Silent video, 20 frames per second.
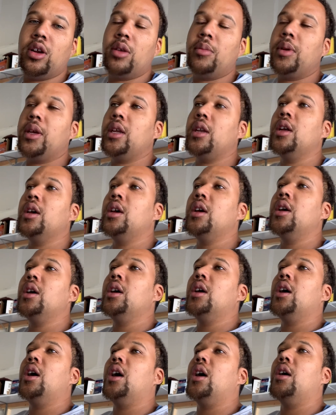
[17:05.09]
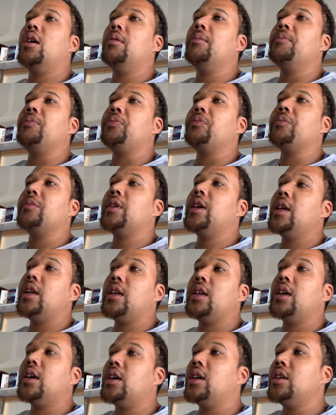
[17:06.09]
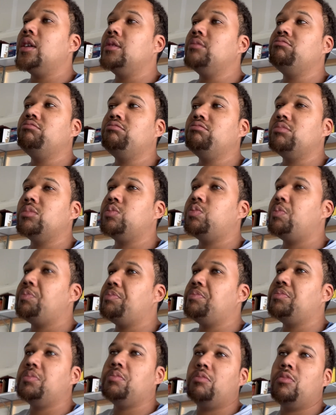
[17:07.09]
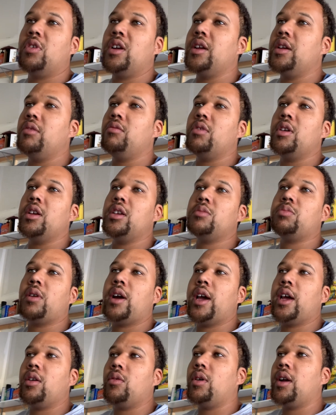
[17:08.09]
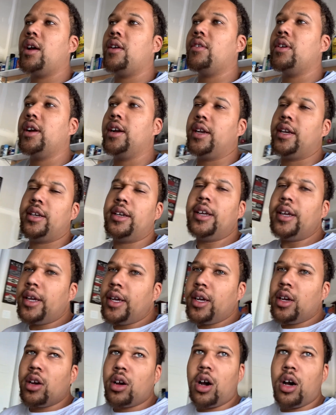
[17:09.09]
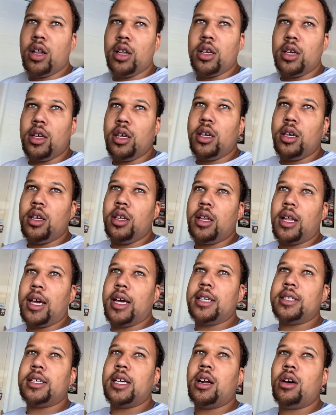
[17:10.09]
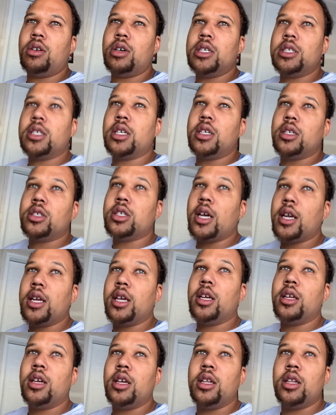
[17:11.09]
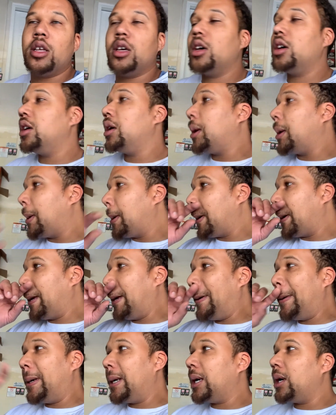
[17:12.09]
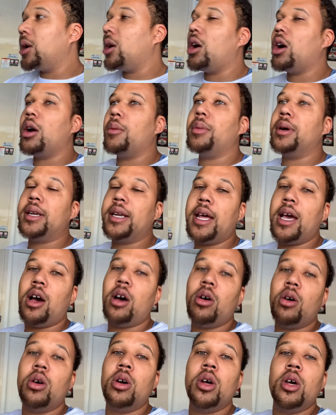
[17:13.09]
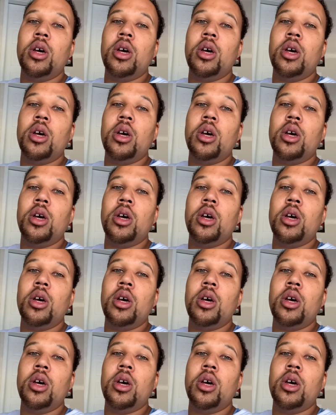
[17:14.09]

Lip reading: I mean? Get it done, re-sprayed or whatever, and call it good. Like I said, I was gonna try to get rid of the car, but now